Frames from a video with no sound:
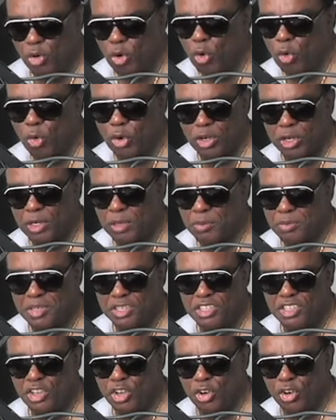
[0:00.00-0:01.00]
holding them
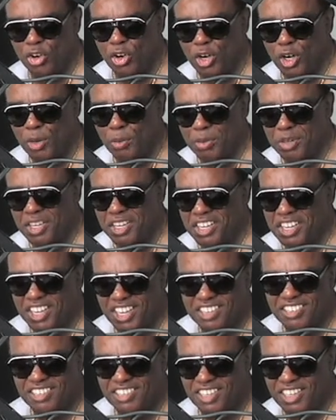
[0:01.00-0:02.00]
in your arm, and the
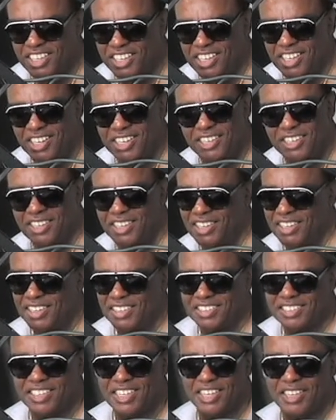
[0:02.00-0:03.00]
next day
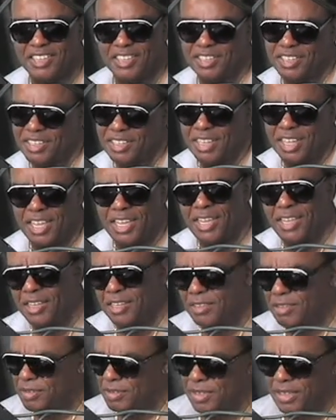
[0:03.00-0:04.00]
then,
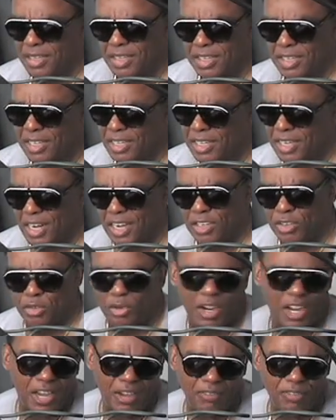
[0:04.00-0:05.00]
hey, can I
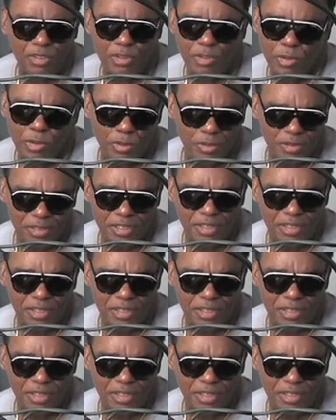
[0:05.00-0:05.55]
drive you,